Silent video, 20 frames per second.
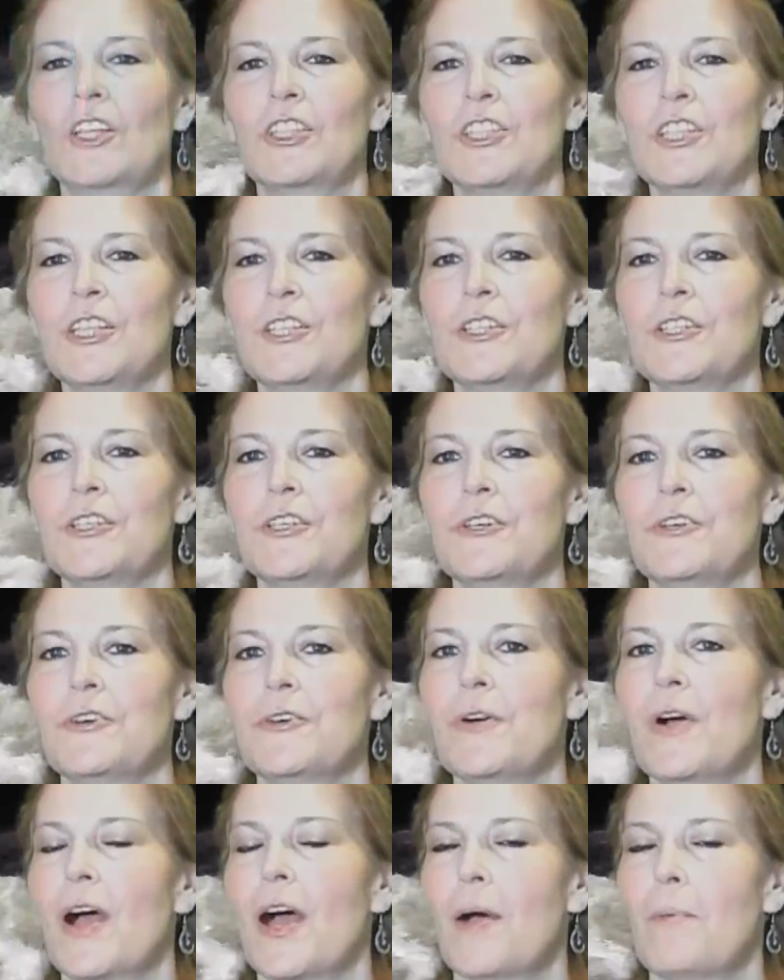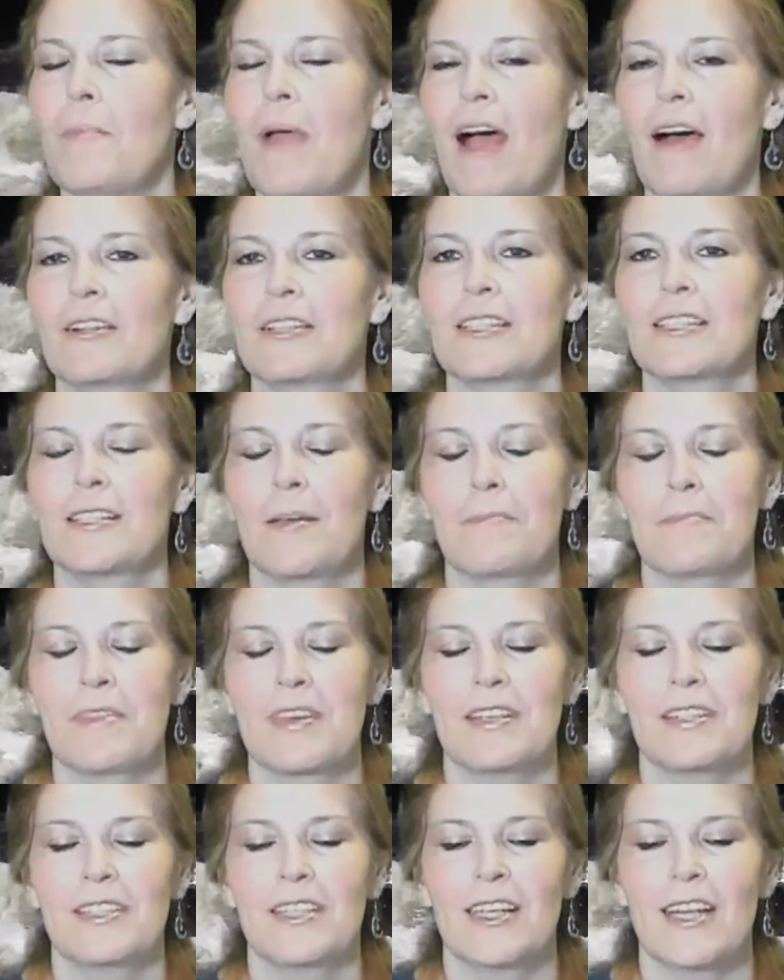to you about
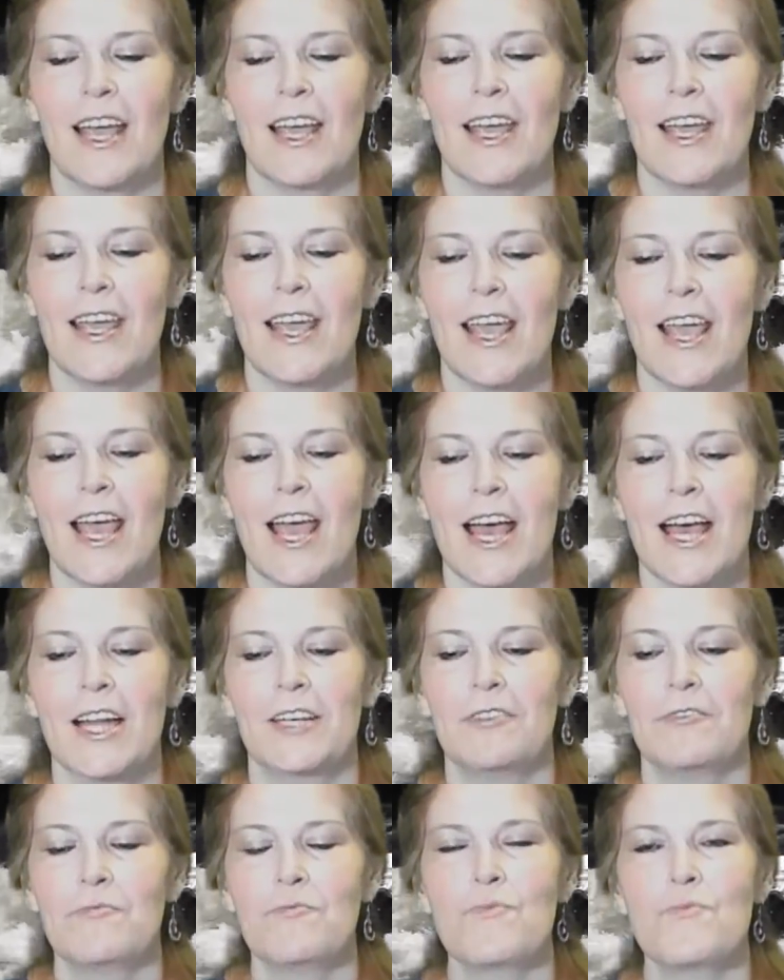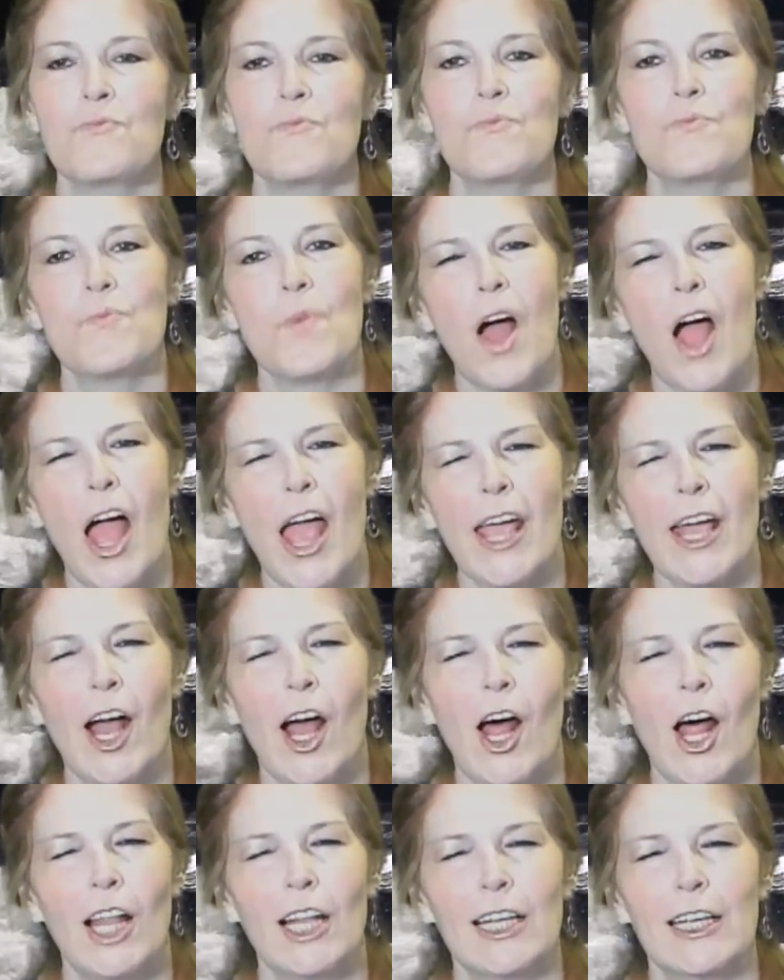something today, and I
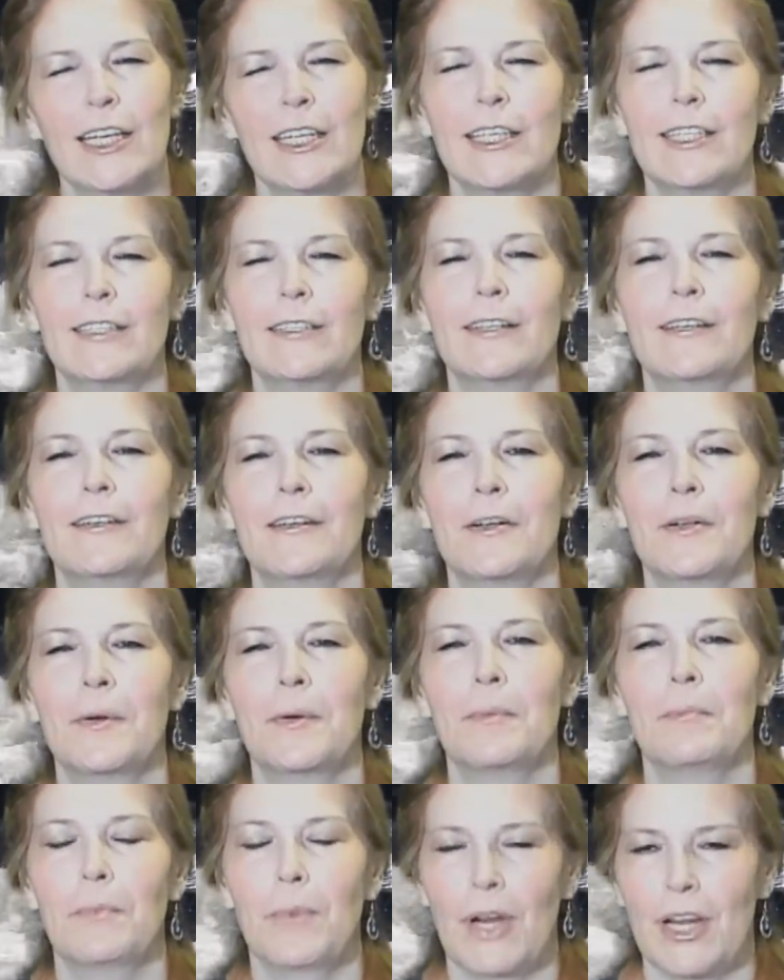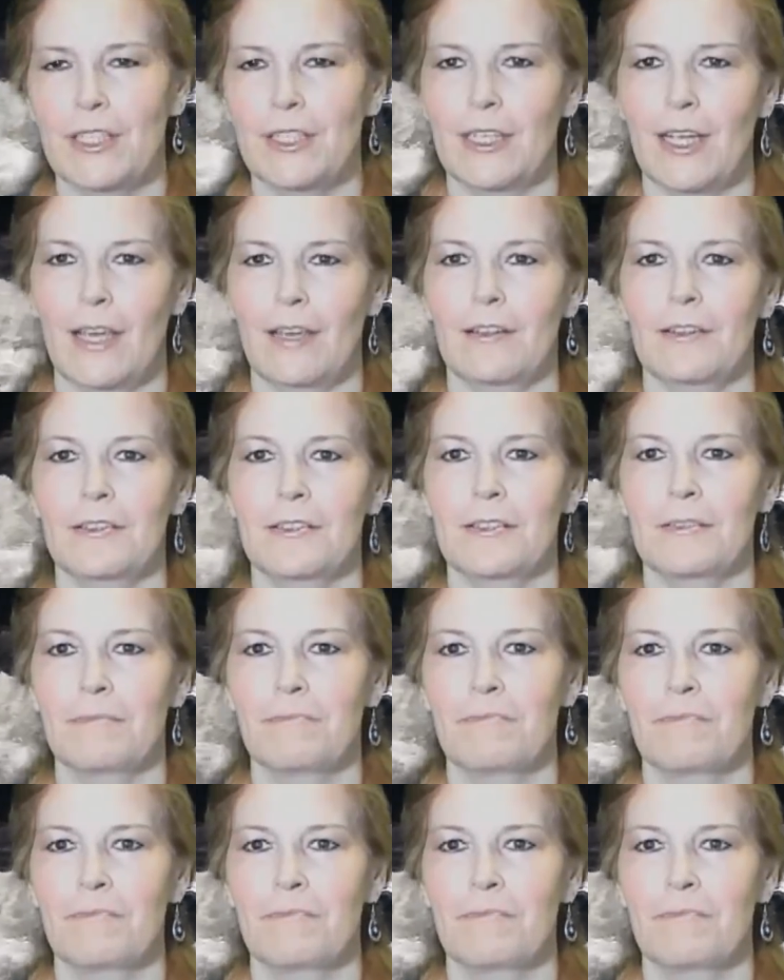call it brain tales.